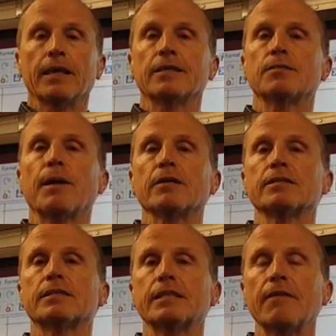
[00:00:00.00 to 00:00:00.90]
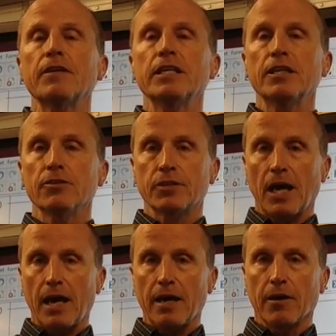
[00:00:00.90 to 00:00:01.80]
is about seven years
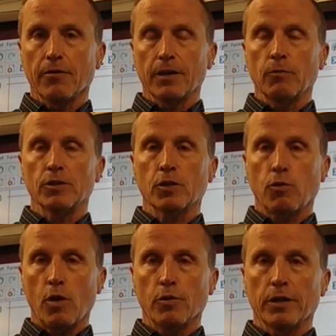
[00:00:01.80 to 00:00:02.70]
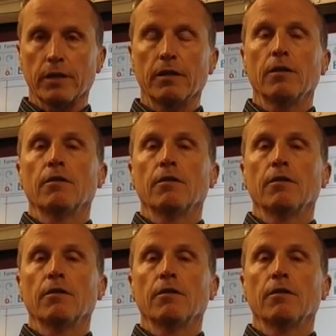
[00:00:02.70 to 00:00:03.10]
higher than what's quoted